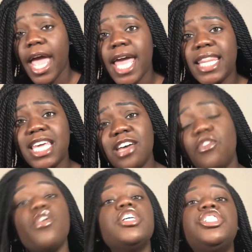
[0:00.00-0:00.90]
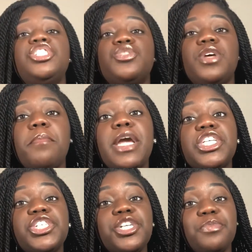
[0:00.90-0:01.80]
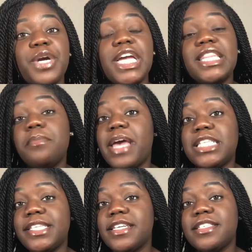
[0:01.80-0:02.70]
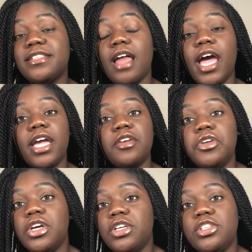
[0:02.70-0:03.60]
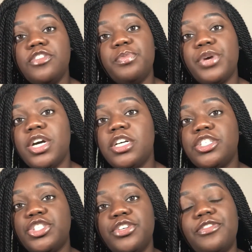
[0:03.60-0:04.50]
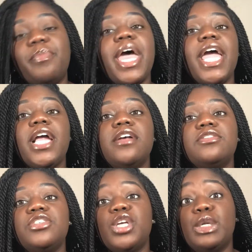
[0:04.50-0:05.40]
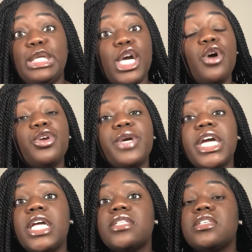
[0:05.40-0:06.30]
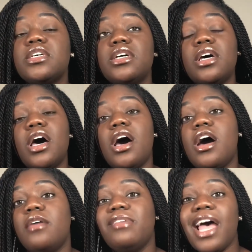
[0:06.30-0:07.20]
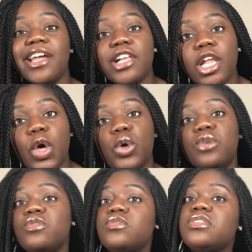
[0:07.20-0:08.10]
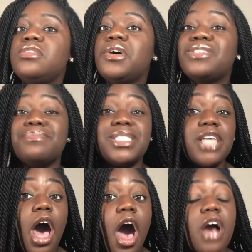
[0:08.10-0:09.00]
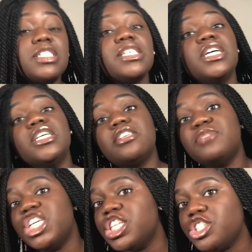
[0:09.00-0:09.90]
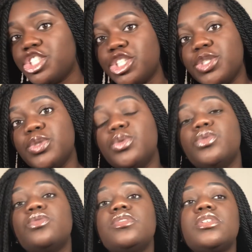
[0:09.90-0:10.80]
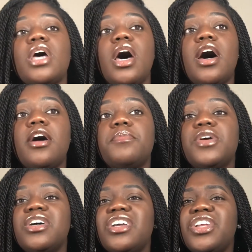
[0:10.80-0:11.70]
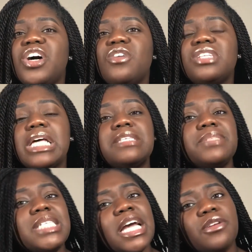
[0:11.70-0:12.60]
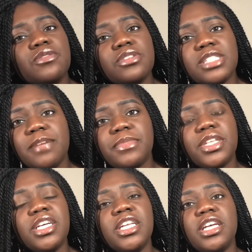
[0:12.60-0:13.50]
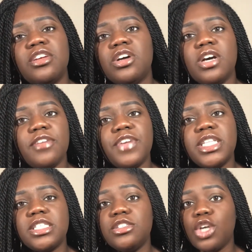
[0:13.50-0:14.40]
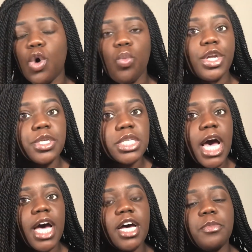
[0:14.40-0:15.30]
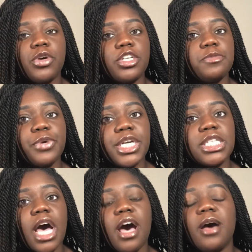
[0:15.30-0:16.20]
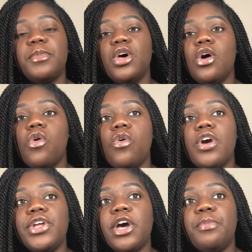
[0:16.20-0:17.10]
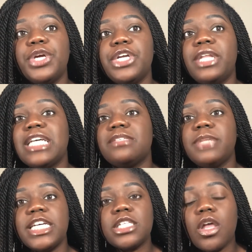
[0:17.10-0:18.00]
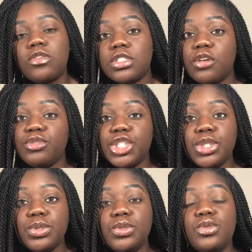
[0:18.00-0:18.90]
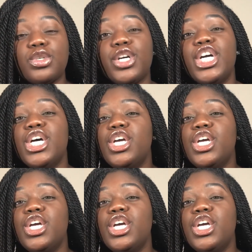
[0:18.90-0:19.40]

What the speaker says: And then, of course, you just want to make sure you bring the basics, like, your toothbrush, toothpaste, deodorant, night clothes, some socks, some tennis shoes, like some sandals or something, if it's, wintertime or springtime, or, bringing like some nice closed-toe shoes, or,